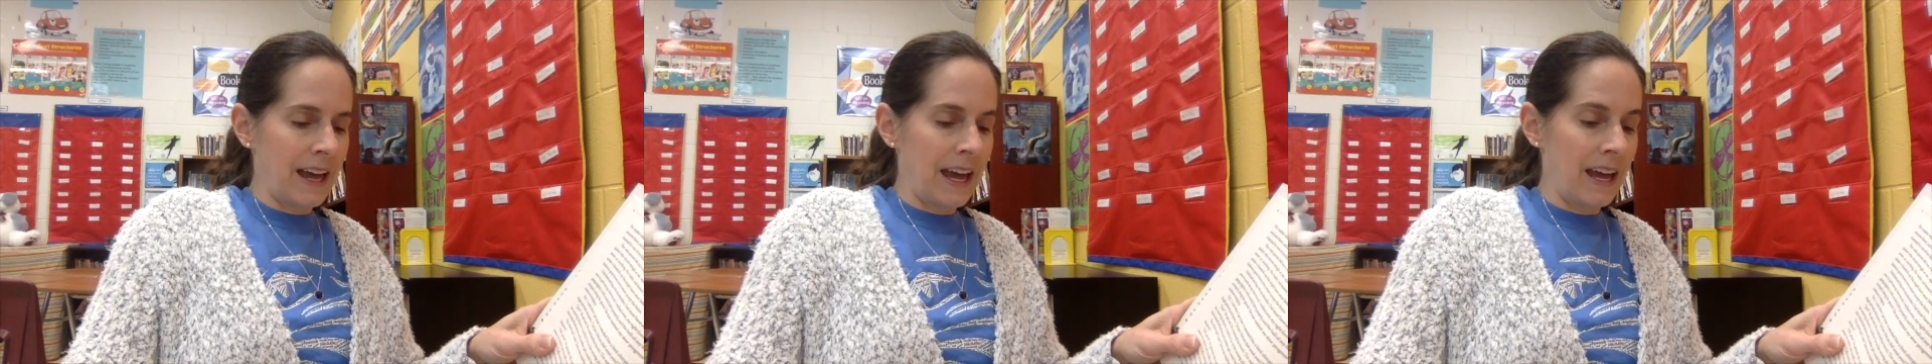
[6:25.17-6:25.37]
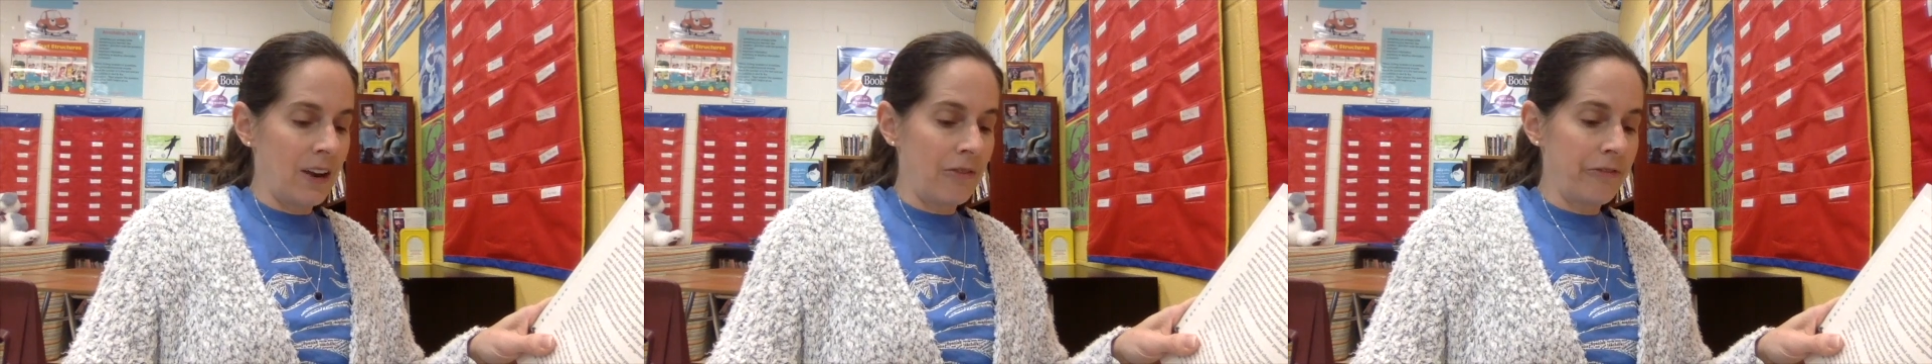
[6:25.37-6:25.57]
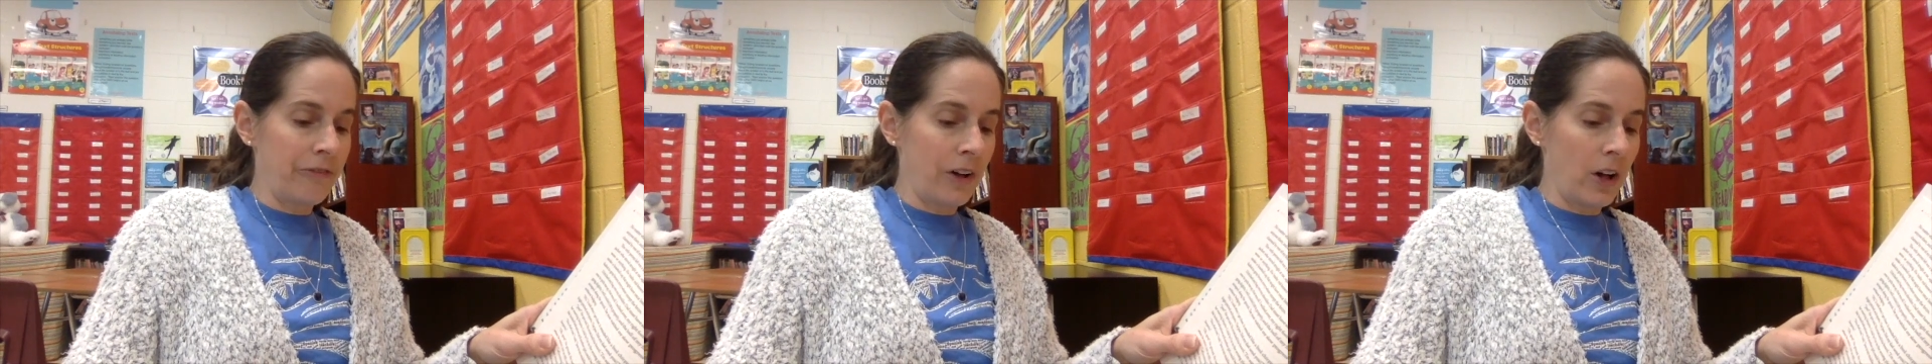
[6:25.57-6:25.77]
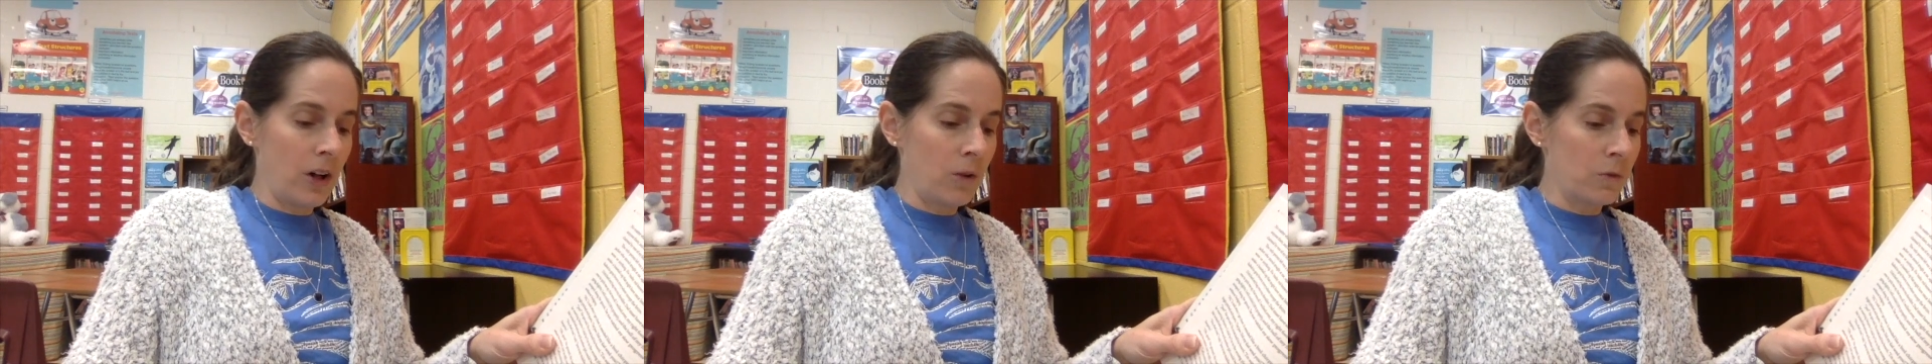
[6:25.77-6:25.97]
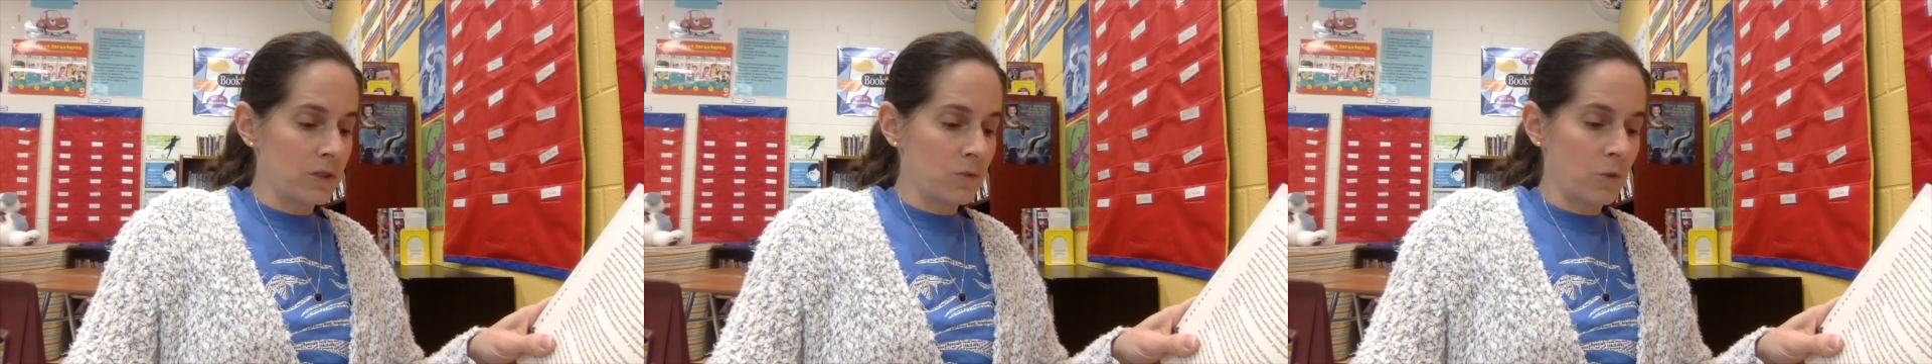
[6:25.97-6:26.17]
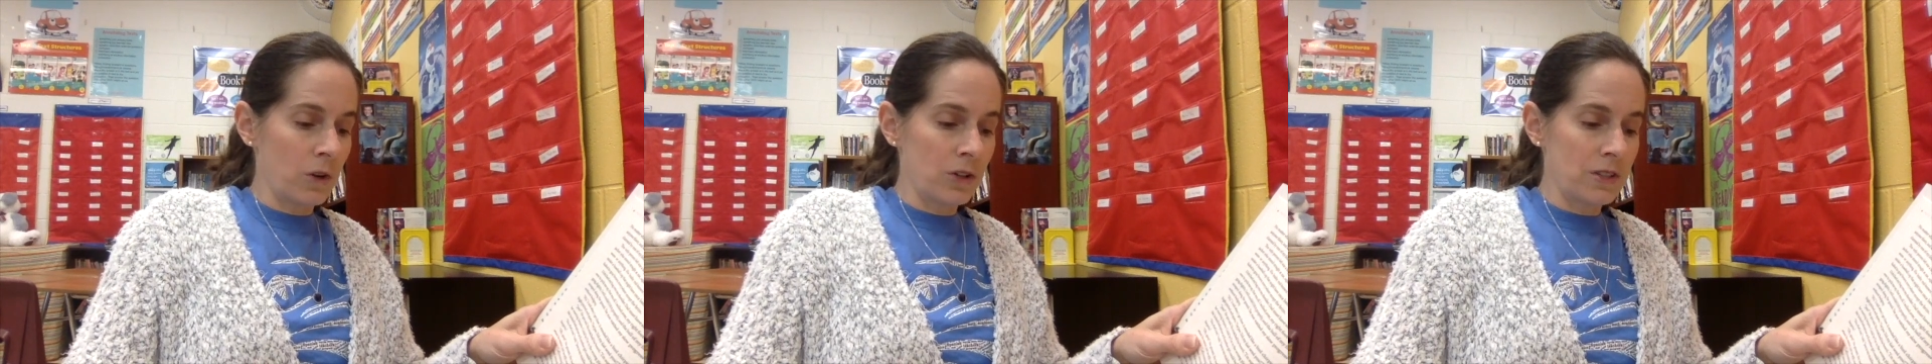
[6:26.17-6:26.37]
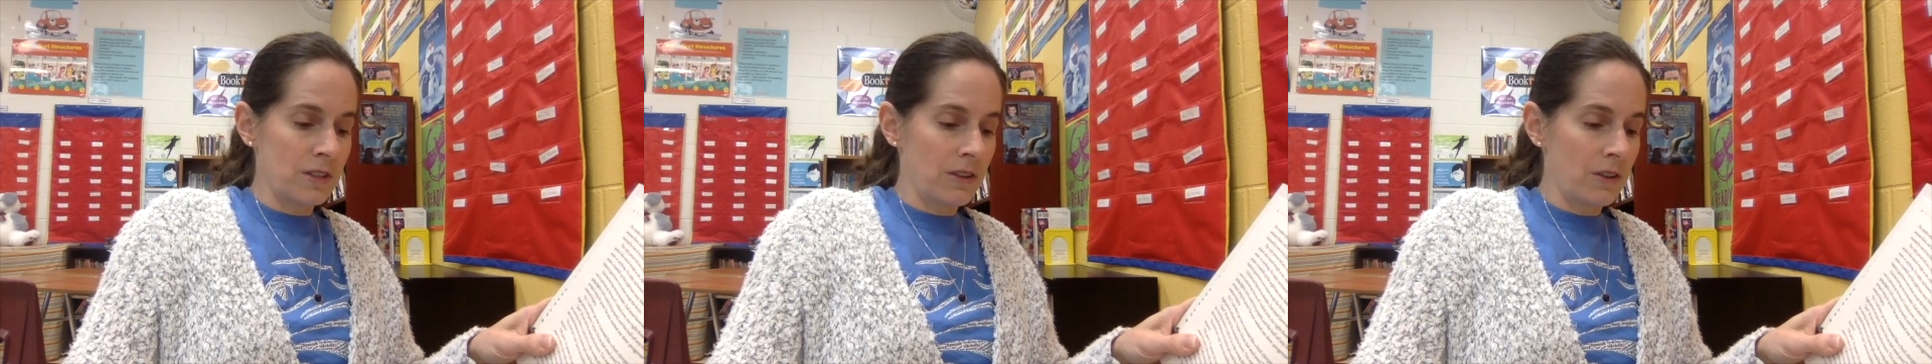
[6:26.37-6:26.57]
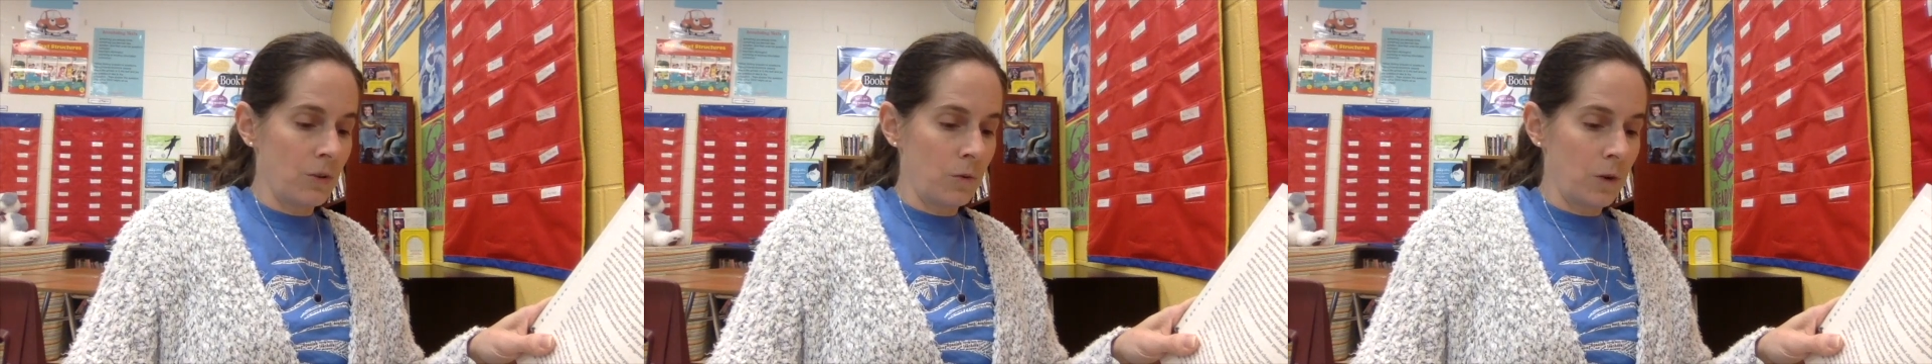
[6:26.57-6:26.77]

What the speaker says: and a fall was the